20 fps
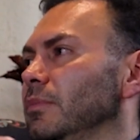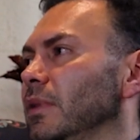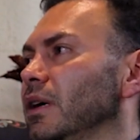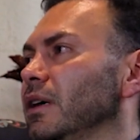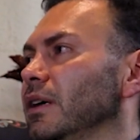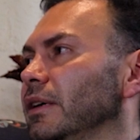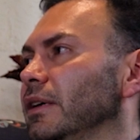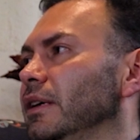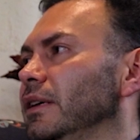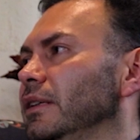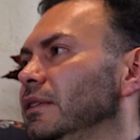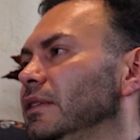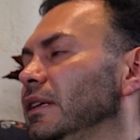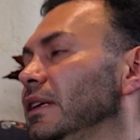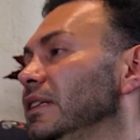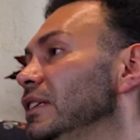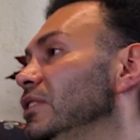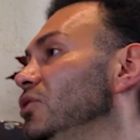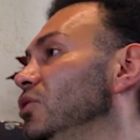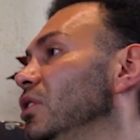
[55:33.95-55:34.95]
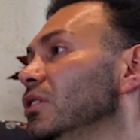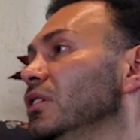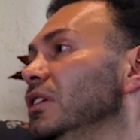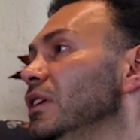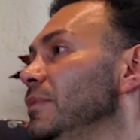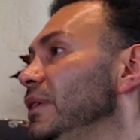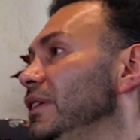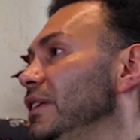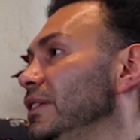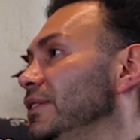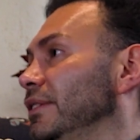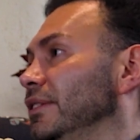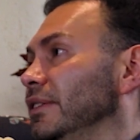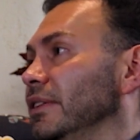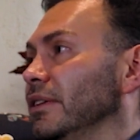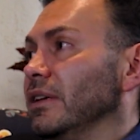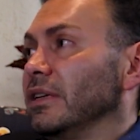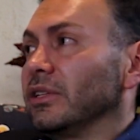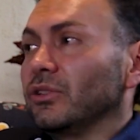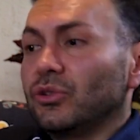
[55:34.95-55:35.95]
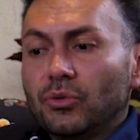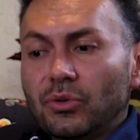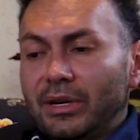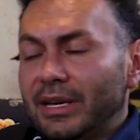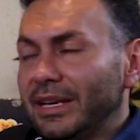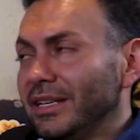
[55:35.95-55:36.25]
market that it's not going to be necessary to